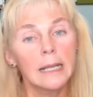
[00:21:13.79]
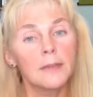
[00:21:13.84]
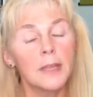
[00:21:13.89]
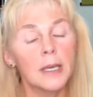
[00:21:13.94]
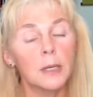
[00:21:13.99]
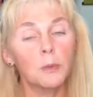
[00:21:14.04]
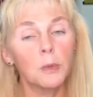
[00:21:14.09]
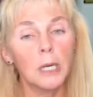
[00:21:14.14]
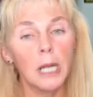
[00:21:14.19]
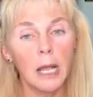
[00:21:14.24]

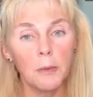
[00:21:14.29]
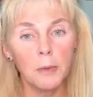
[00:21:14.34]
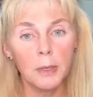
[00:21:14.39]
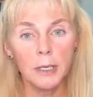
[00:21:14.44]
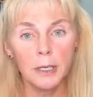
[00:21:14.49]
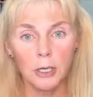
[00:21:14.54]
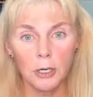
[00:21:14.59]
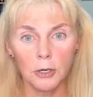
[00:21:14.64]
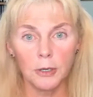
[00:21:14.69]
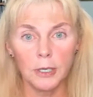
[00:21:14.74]
then what I would
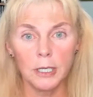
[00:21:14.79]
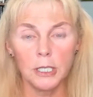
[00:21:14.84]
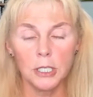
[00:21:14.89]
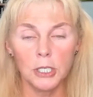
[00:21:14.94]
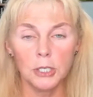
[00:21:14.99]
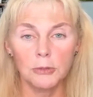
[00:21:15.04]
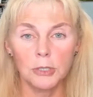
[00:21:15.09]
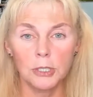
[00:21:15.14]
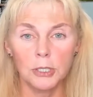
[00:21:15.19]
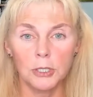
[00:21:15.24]
encourage
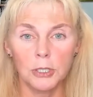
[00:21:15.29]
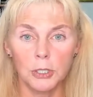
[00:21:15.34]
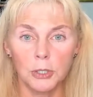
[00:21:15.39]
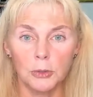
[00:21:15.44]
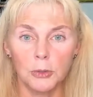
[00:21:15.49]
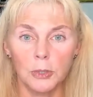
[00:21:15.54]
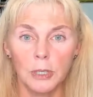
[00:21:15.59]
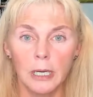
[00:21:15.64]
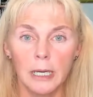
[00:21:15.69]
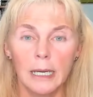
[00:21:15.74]
you to
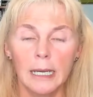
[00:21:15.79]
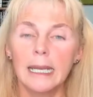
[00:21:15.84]
do